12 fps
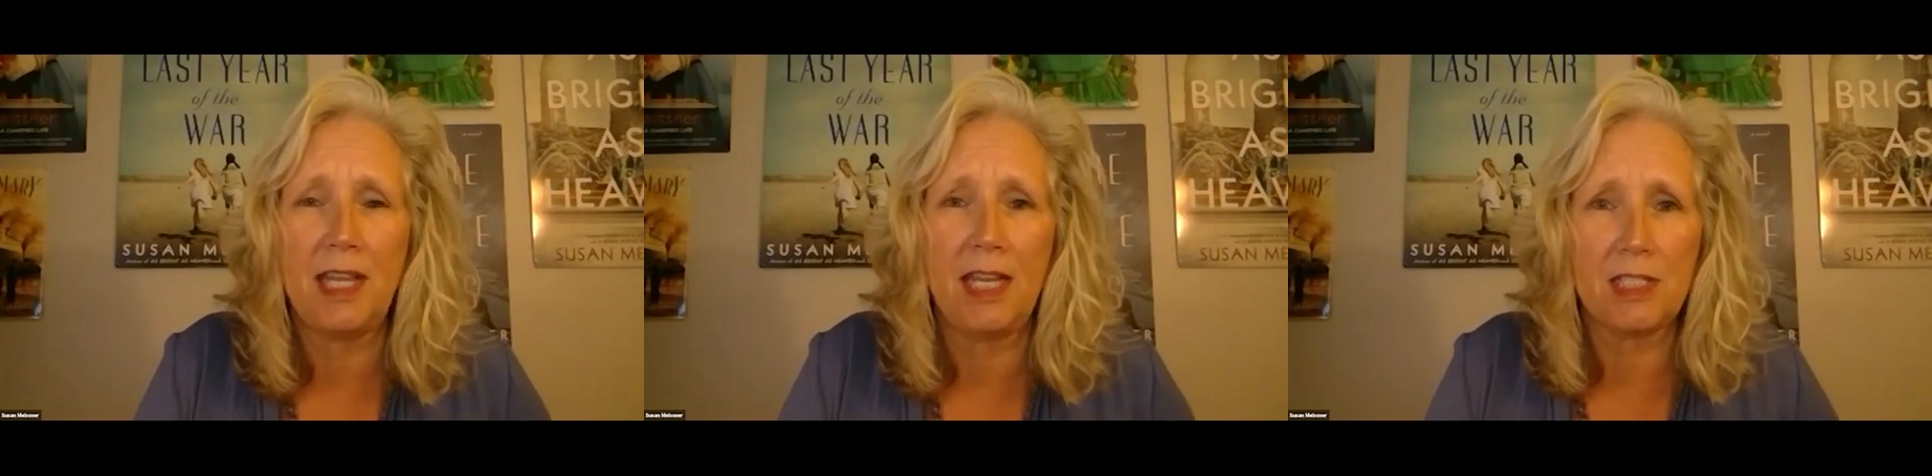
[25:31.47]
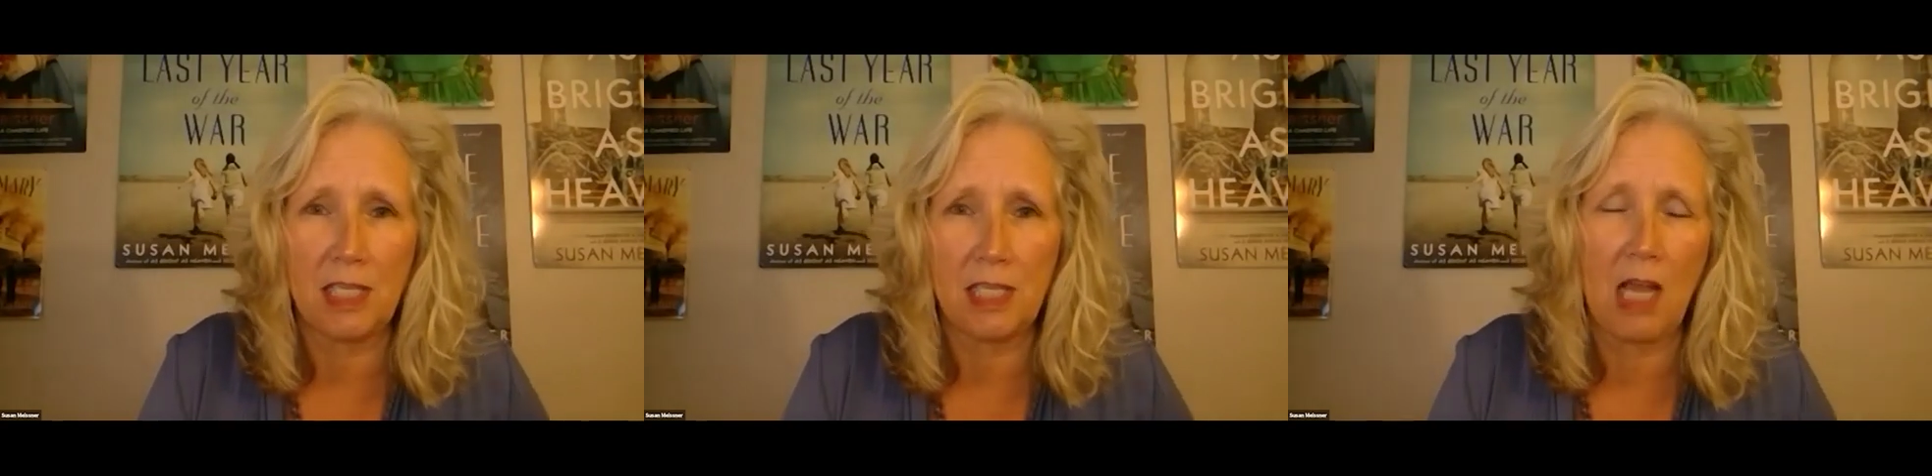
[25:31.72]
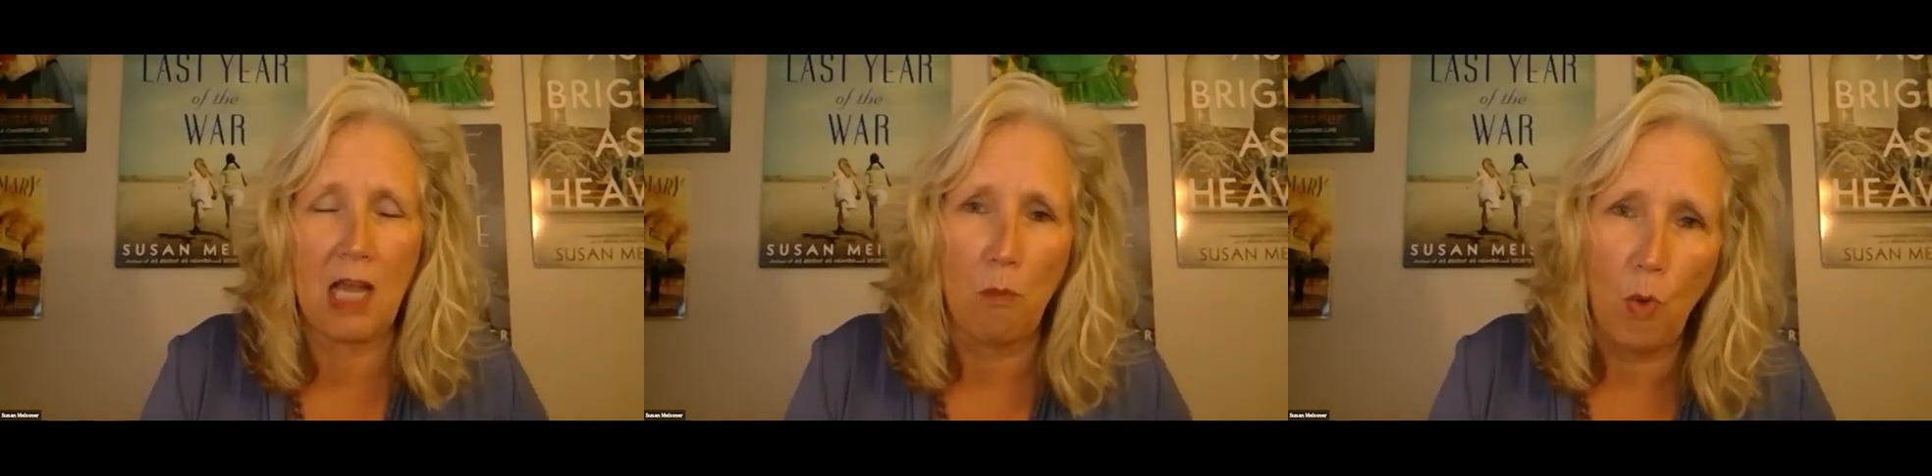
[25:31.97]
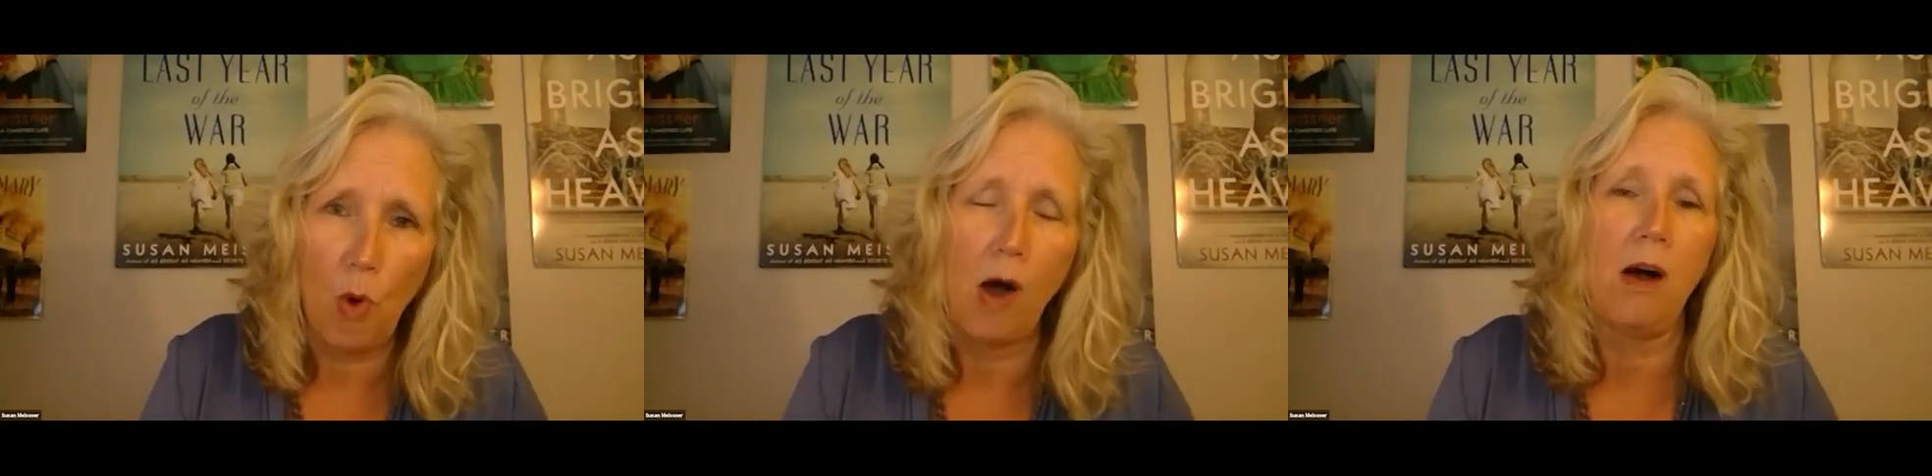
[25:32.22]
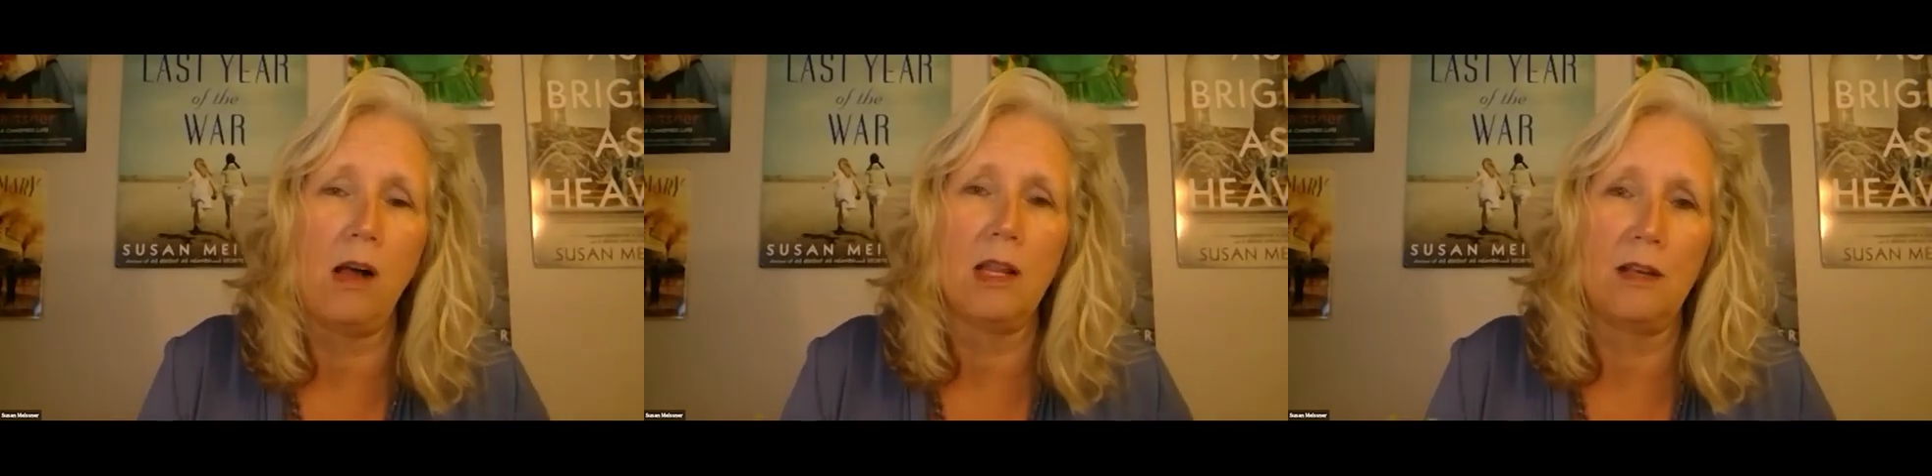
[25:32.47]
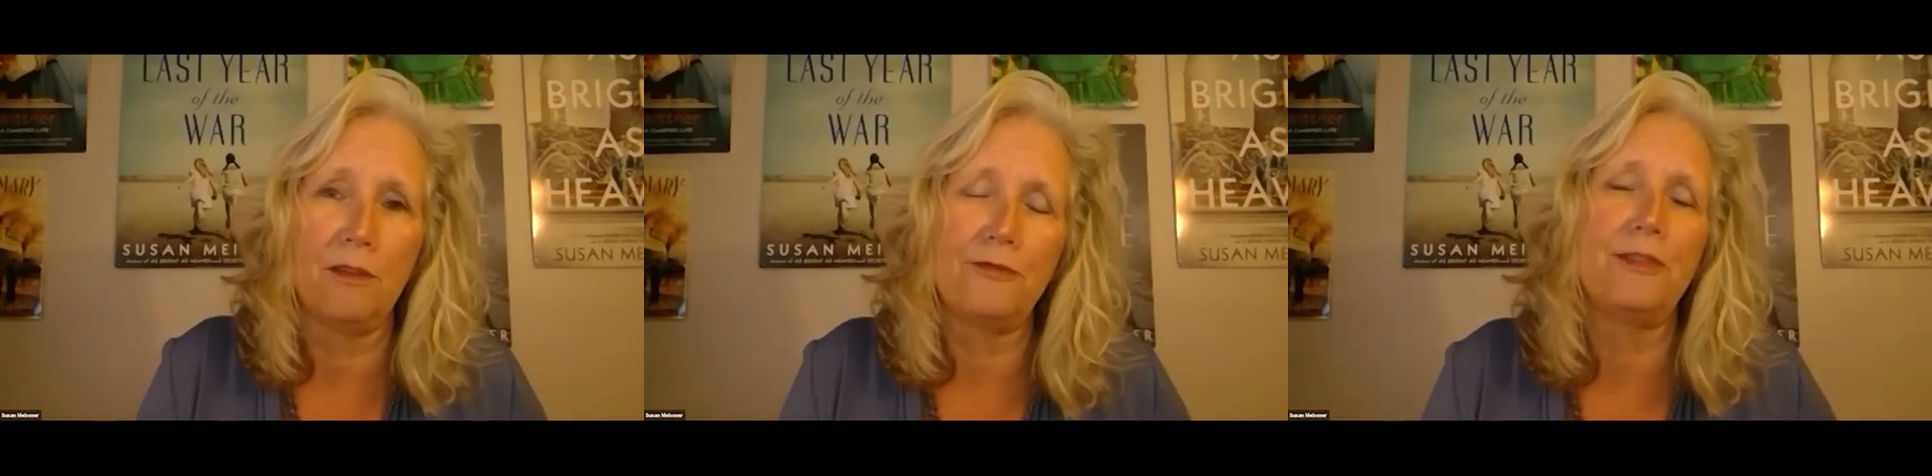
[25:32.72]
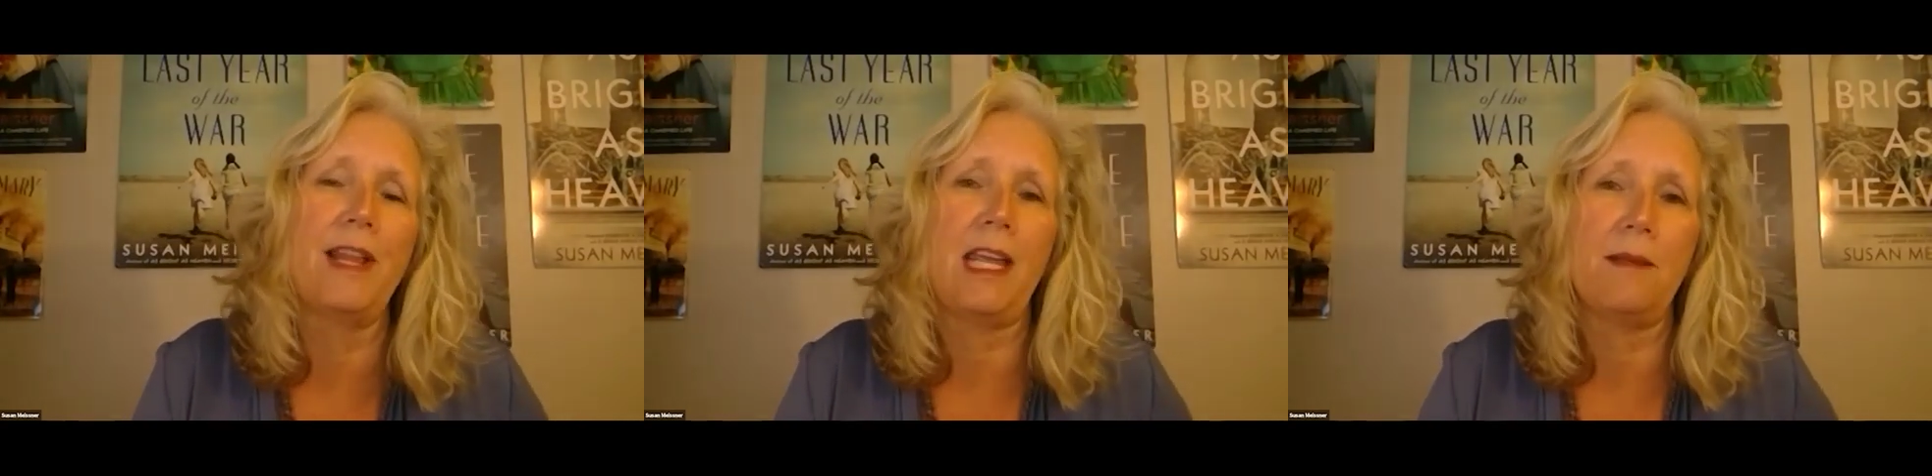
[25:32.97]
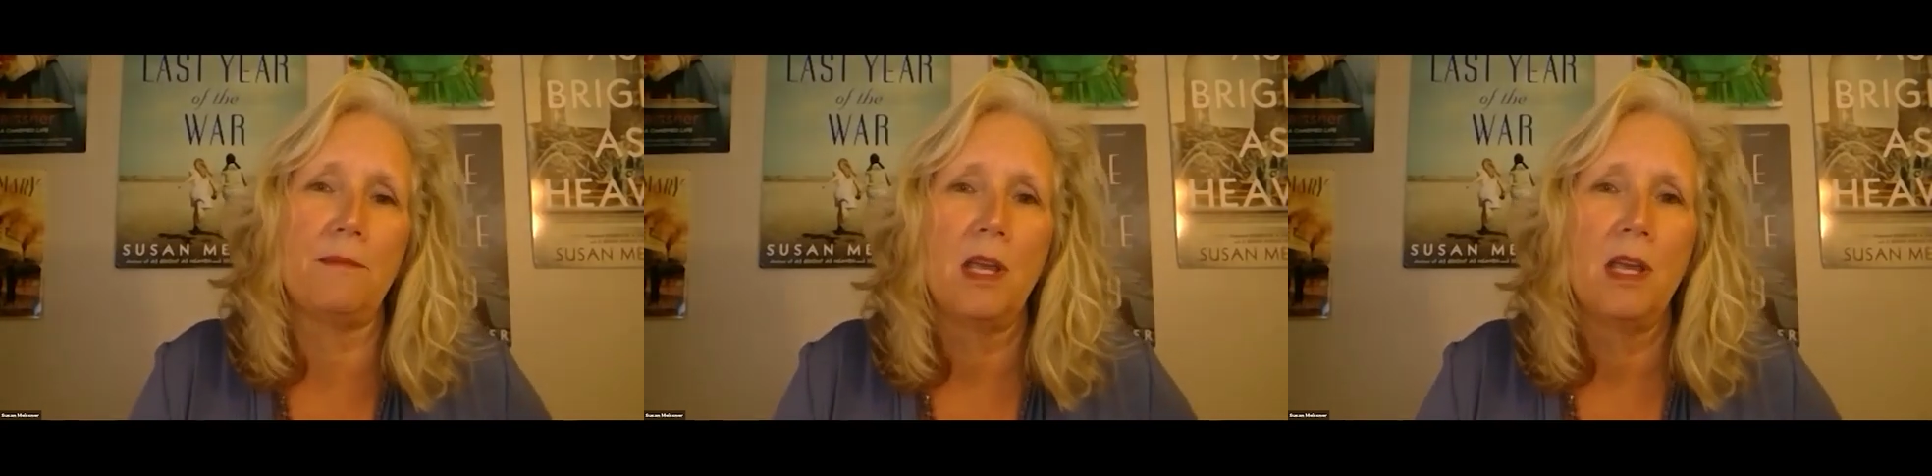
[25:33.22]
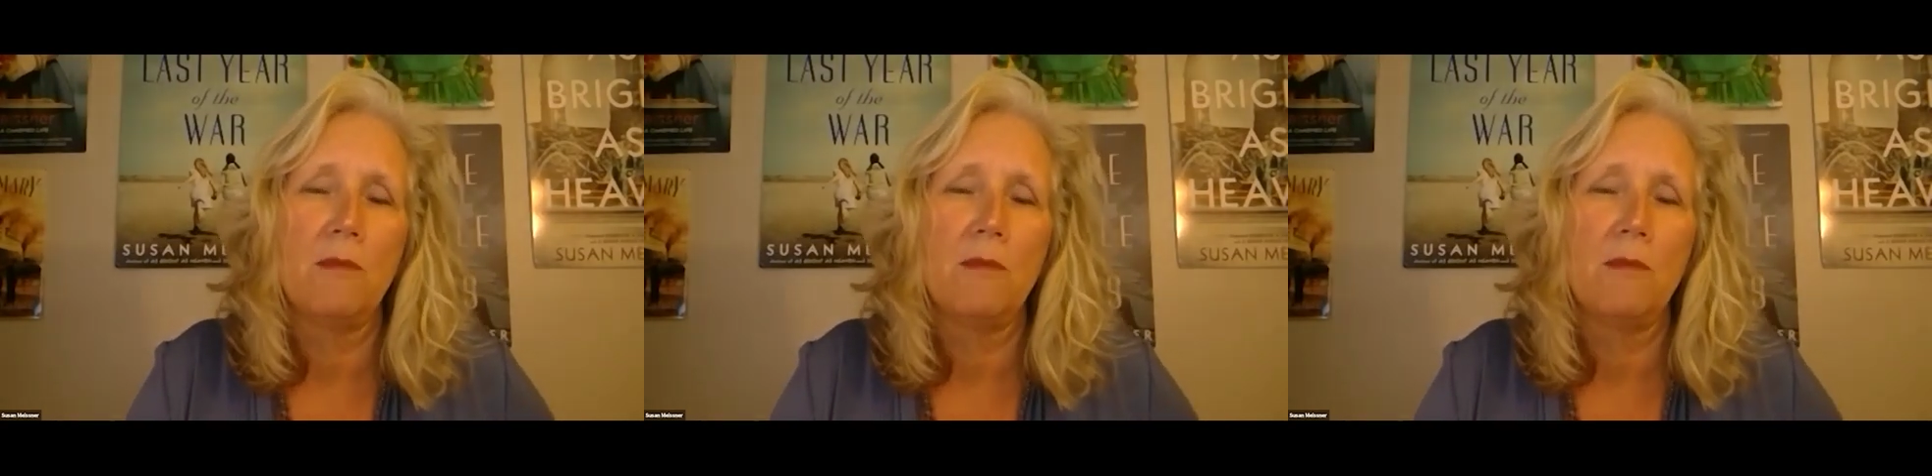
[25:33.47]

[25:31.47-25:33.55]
it's just a wall of flame